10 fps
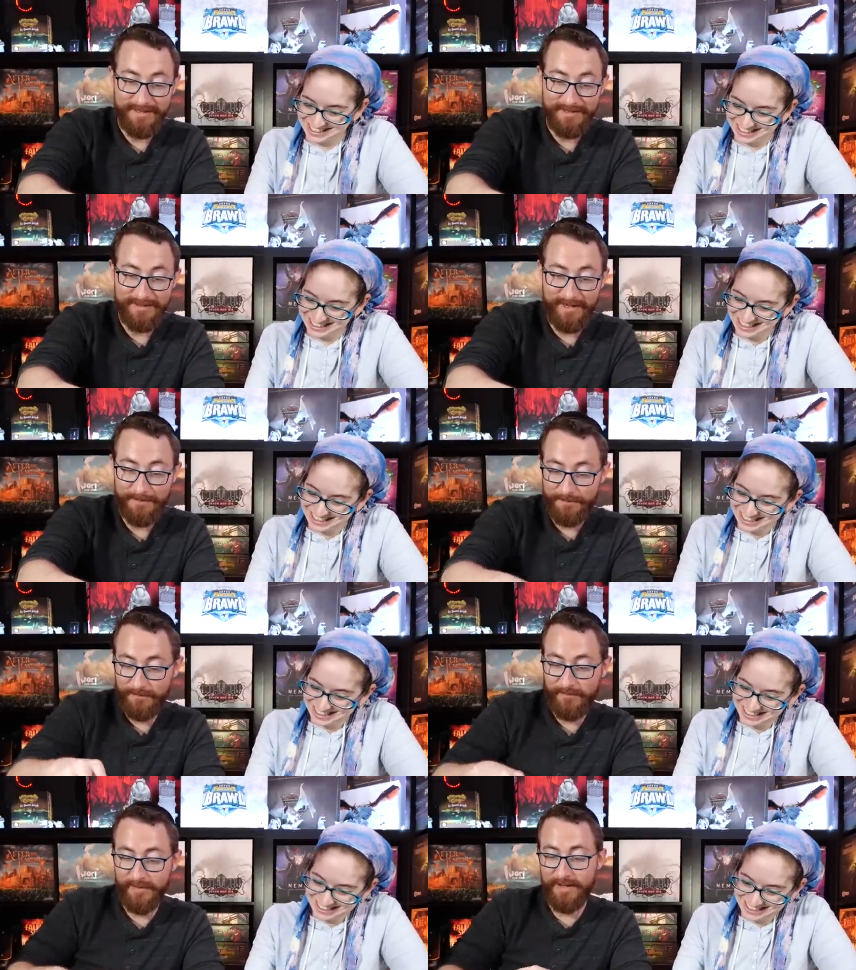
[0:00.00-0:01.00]
Speaker 1: Yes. Okay.
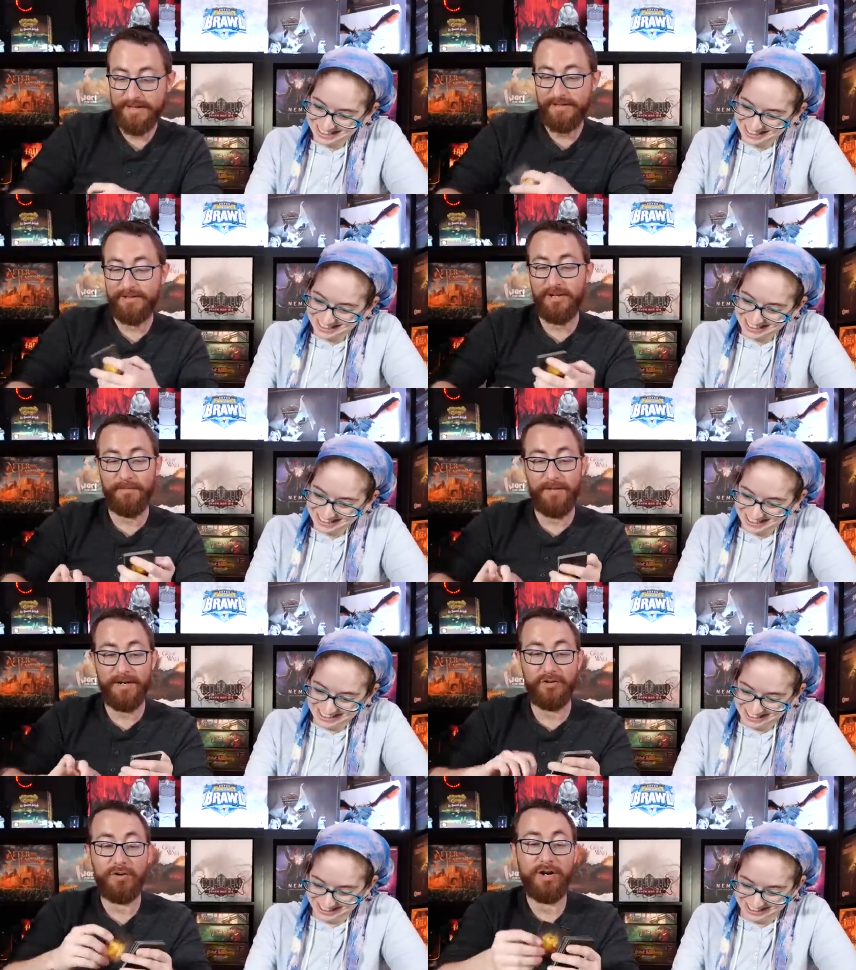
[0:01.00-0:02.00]
So I'm
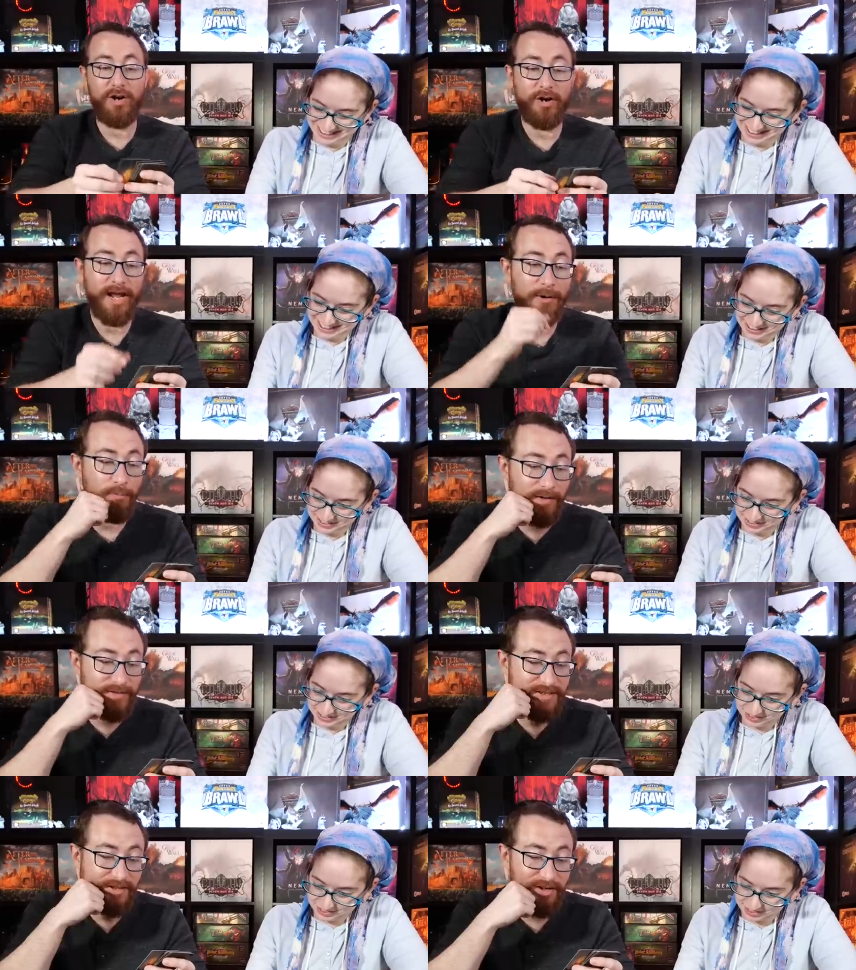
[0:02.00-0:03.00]
going to draw a card. I will have
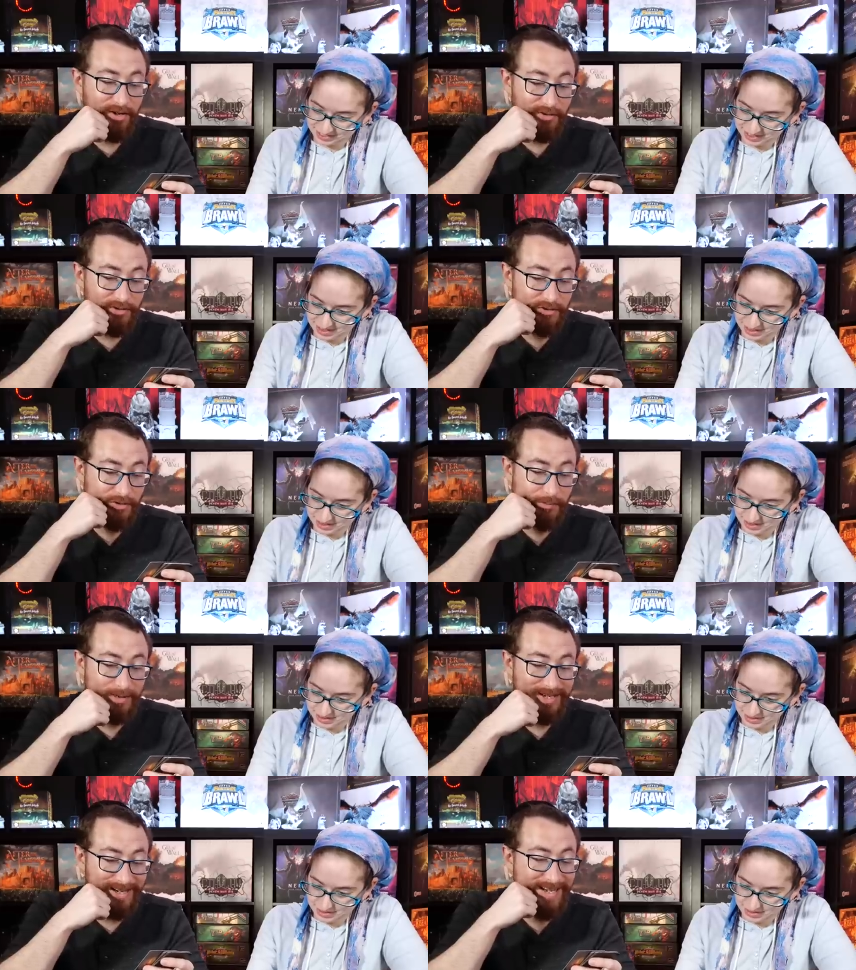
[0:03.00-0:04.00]
to sell a card this turn
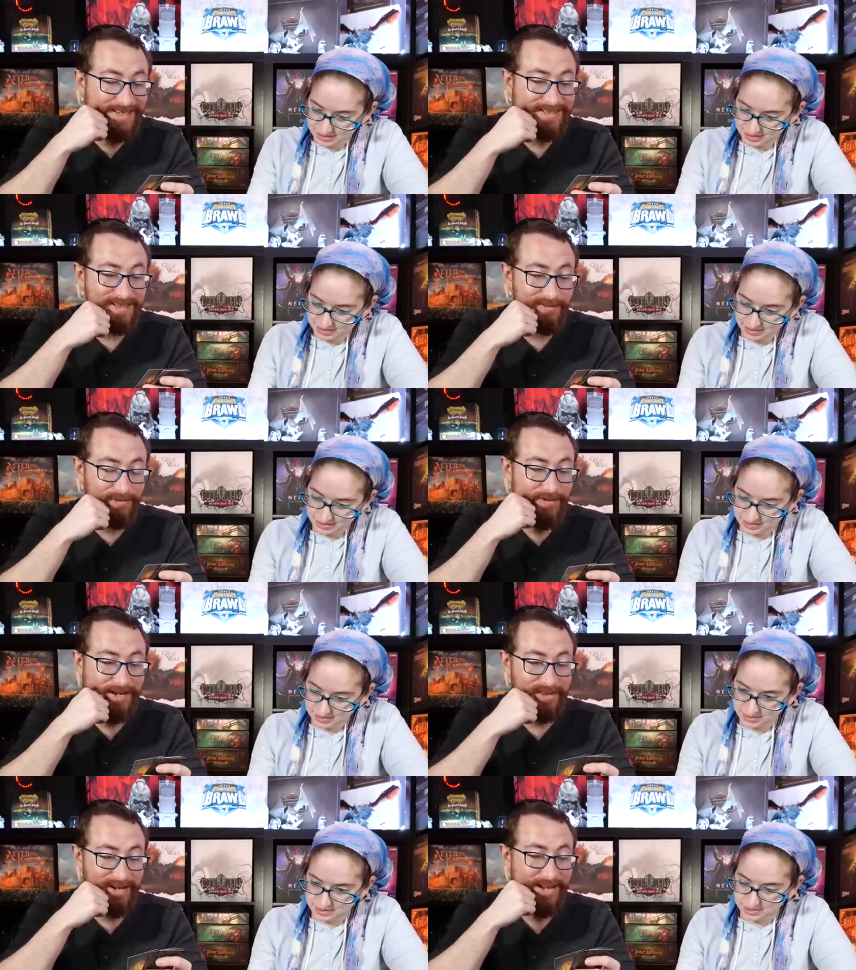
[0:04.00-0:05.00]
because of the
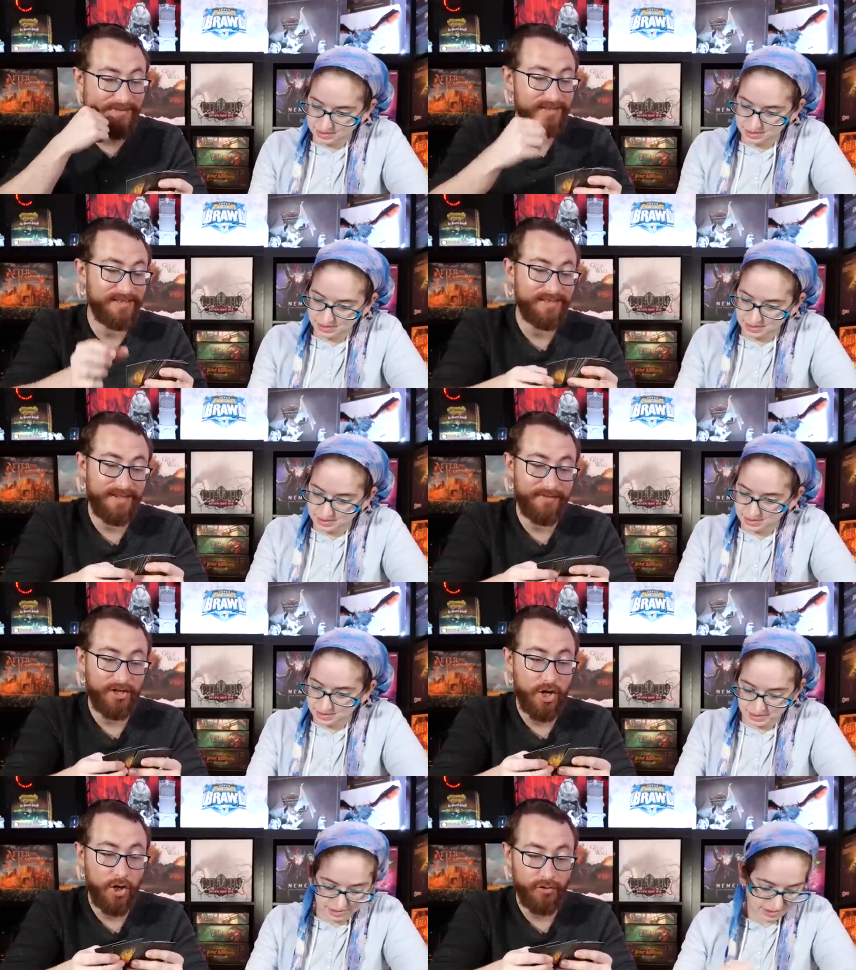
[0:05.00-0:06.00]
fact that I have seven
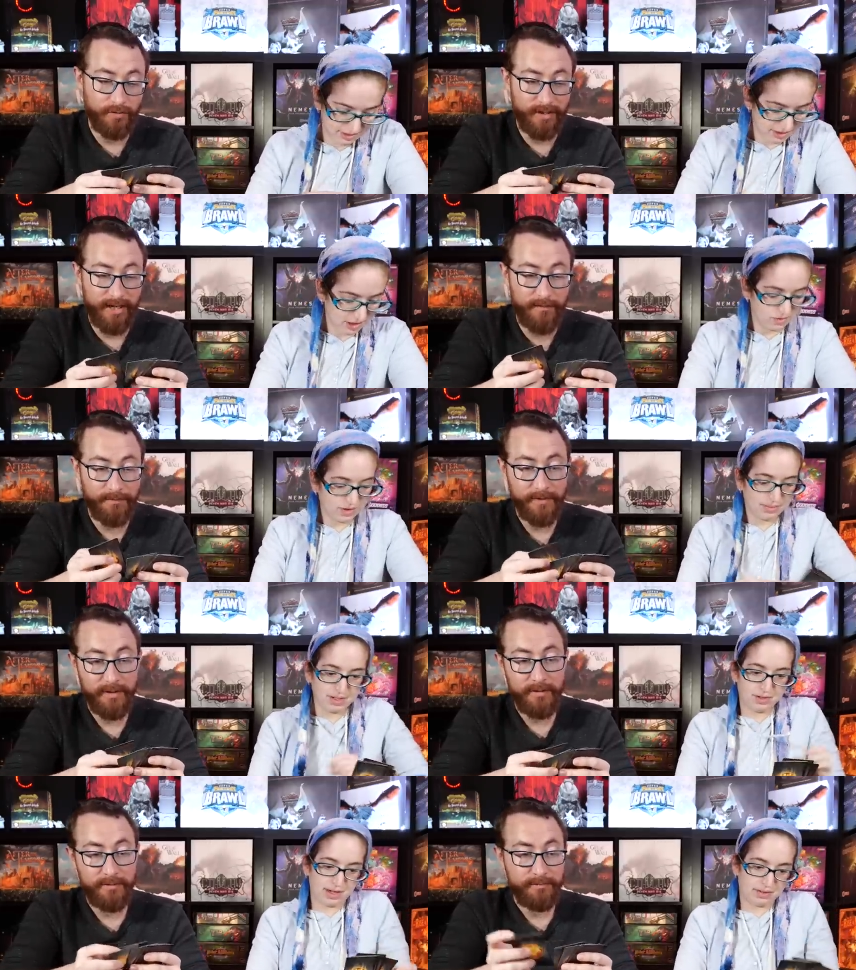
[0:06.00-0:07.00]
cards right now. Oh, how many
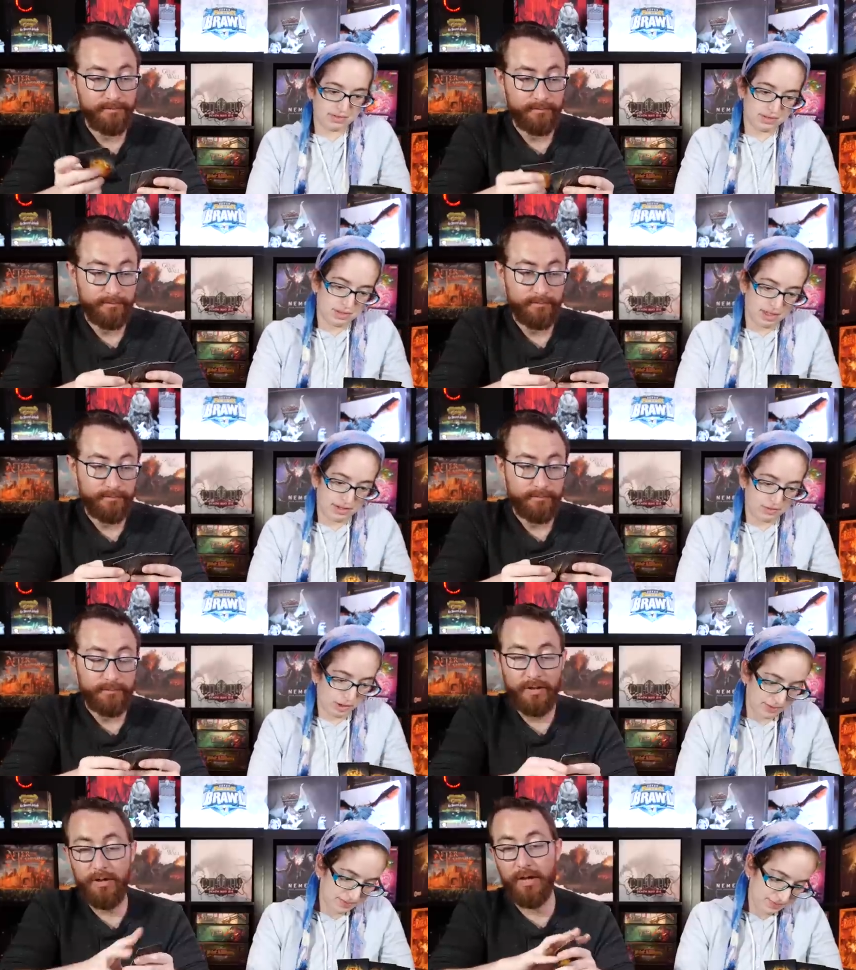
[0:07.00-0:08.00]
do I have? I have
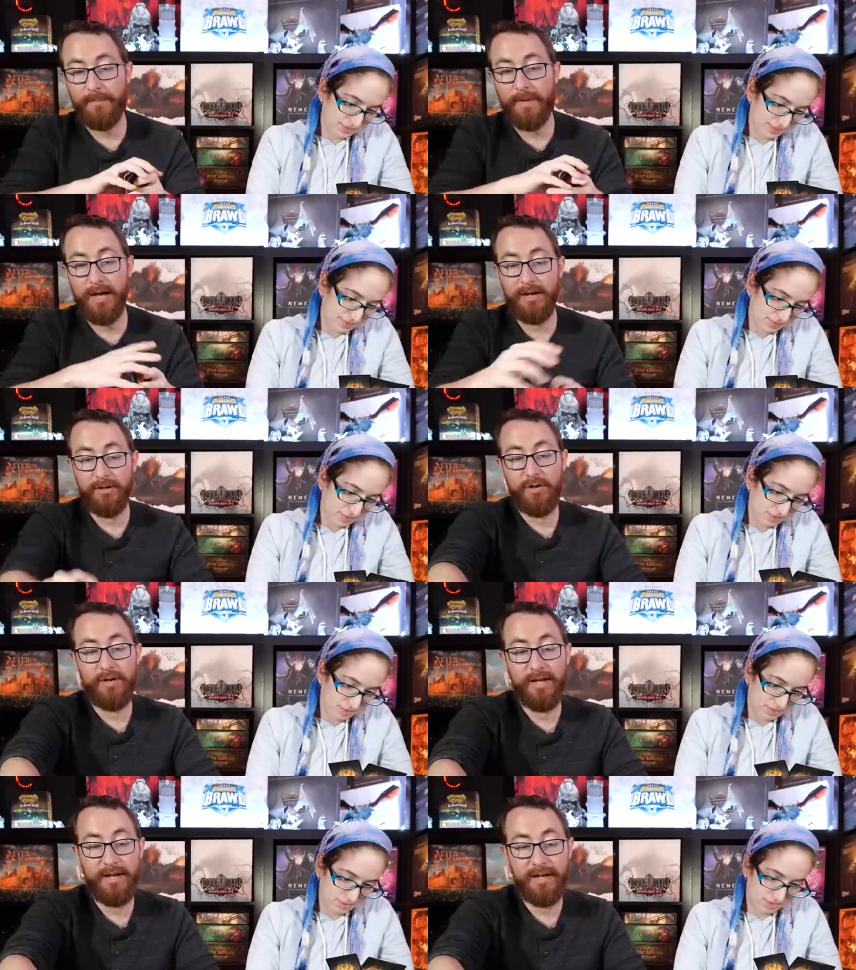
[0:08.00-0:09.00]
four. Okay, I'm going to go
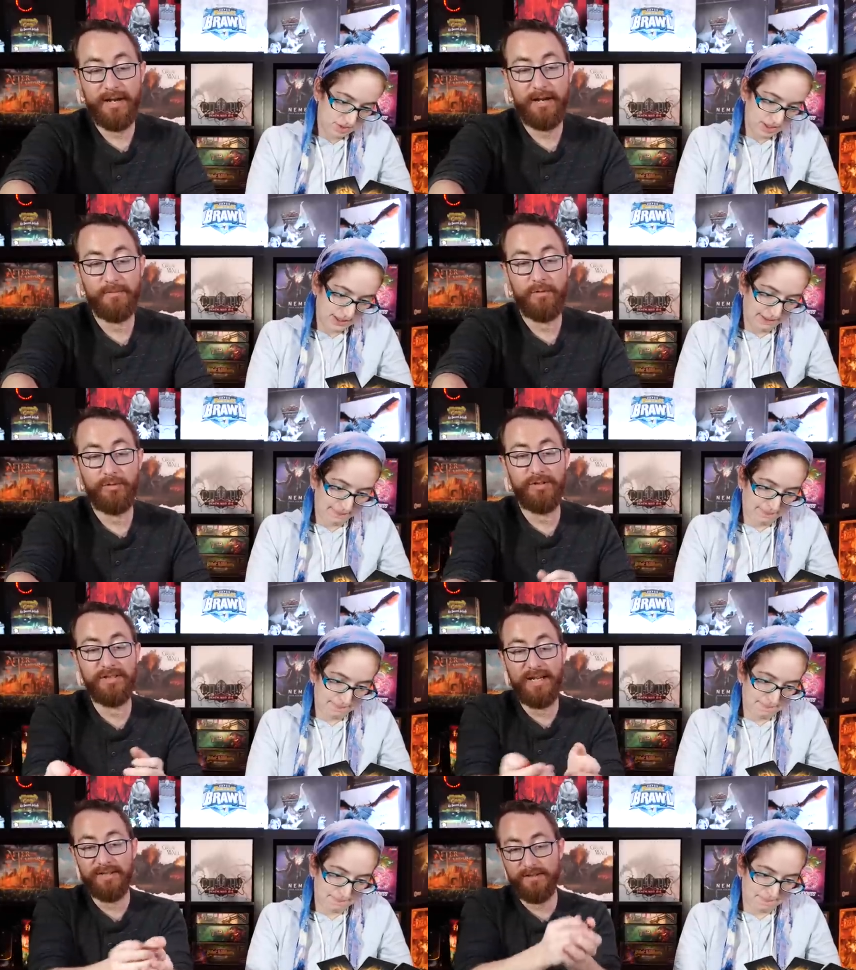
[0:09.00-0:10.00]
ahead and roll these
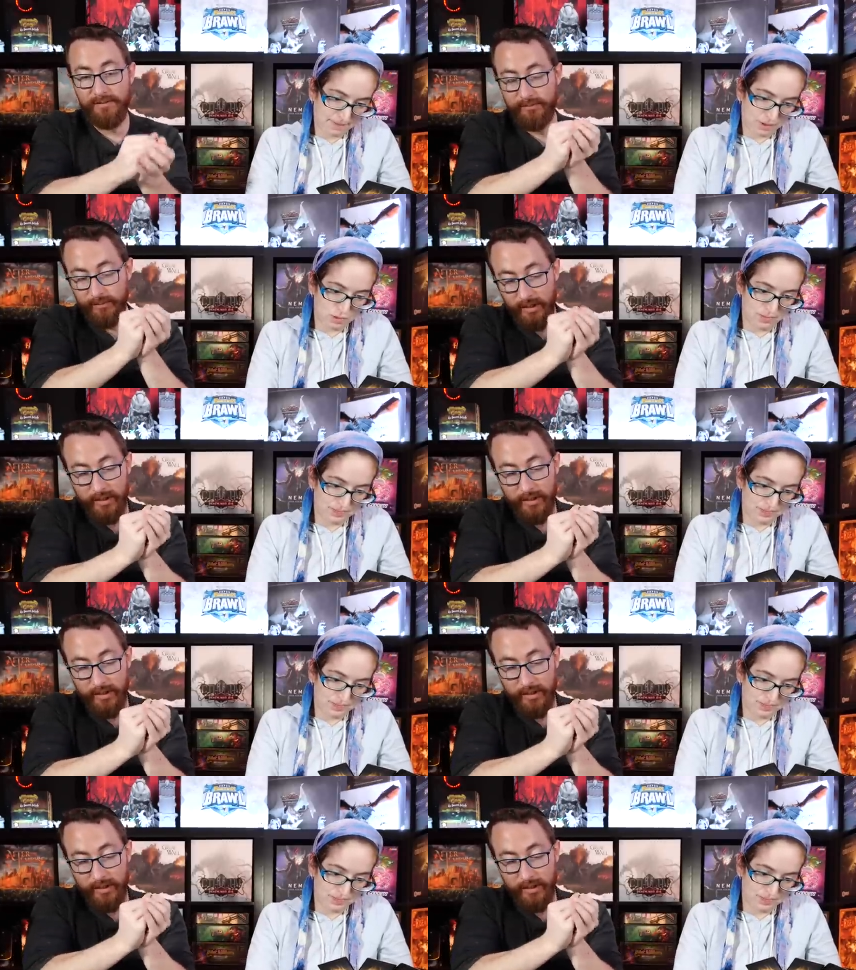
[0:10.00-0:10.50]
dice. Ooh.